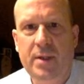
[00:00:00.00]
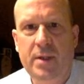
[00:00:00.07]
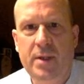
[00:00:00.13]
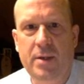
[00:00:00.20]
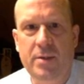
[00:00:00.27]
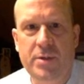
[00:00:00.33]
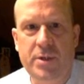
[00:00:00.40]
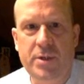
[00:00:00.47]

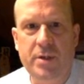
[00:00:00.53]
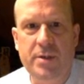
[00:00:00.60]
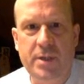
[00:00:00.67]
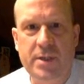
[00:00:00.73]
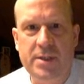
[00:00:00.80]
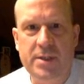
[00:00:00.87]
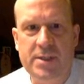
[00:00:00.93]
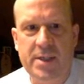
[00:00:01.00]
you start to
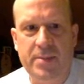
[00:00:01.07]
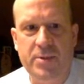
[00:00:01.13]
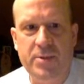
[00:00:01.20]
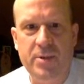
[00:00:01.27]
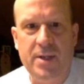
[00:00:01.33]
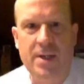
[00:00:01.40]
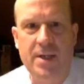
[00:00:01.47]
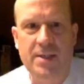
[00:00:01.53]

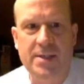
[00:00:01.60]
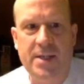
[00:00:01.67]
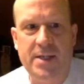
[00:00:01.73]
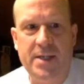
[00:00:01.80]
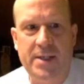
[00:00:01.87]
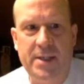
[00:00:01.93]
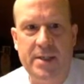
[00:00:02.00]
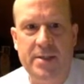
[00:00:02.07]
conceptualize
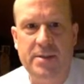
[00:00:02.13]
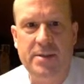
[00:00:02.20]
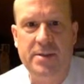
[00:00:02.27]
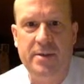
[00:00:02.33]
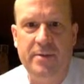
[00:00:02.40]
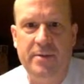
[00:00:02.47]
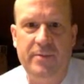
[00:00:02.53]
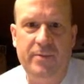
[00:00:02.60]
ideas
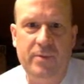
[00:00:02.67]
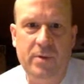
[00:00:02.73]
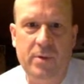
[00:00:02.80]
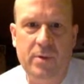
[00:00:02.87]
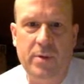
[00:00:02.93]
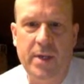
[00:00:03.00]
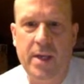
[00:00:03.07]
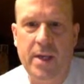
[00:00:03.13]
of,
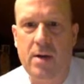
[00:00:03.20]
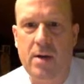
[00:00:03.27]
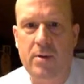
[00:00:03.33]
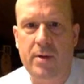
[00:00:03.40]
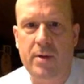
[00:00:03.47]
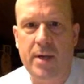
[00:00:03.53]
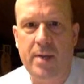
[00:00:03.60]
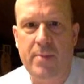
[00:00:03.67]
okay, how
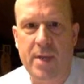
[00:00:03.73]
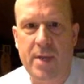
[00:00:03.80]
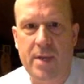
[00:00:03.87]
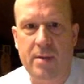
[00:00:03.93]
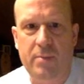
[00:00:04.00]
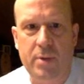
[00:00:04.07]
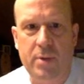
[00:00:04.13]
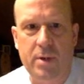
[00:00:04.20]
could I
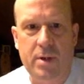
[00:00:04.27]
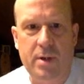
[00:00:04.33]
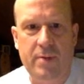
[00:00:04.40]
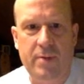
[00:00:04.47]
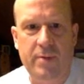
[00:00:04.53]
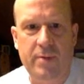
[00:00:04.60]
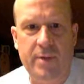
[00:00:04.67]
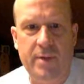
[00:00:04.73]
make a book
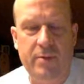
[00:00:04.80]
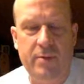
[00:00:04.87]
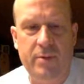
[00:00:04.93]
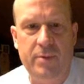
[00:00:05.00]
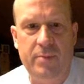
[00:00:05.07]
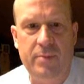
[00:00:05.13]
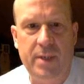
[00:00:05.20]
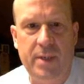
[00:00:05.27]
cover that
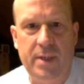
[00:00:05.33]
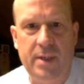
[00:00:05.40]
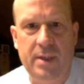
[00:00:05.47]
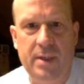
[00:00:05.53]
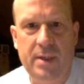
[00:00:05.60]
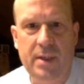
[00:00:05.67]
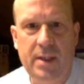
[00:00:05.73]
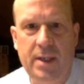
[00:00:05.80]
would
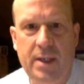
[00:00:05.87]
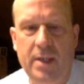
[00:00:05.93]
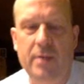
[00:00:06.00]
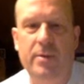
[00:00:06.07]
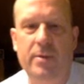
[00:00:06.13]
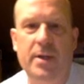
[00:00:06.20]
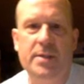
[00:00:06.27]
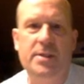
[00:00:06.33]
be
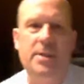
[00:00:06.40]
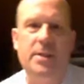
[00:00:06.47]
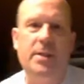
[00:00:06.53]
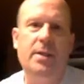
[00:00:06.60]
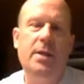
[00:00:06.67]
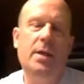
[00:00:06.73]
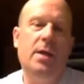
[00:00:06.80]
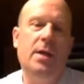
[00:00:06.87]

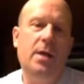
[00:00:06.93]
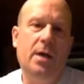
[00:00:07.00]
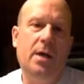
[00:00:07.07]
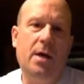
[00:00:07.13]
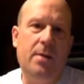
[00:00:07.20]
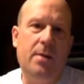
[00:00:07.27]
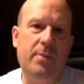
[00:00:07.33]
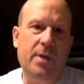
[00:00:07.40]
interesting?
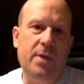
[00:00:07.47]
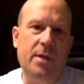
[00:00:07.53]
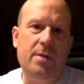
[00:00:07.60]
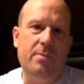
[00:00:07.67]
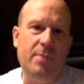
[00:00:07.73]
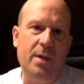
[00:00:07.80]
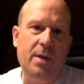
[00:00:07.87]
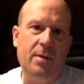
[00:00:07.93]
In
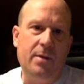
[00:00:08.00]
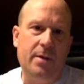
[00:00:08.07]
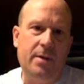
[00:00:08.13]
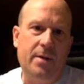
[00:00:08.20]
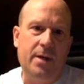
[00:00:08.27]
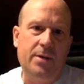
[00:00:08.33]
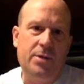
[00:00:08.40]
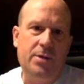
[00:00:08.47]
the middle
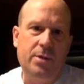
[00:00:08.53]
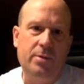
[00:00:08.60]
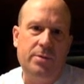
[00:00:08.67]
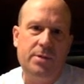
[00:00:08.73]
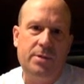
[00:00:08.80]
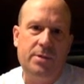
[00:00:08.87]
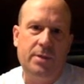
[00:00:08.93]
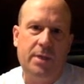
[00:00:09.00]
here, I
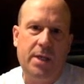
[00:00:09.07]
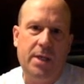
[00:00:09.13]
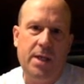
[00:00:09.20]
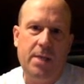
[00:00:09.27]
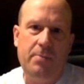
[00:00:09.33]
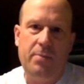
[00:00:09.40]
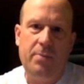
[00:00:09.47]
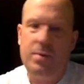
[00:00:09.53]
chose to
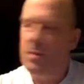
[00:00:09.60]
keep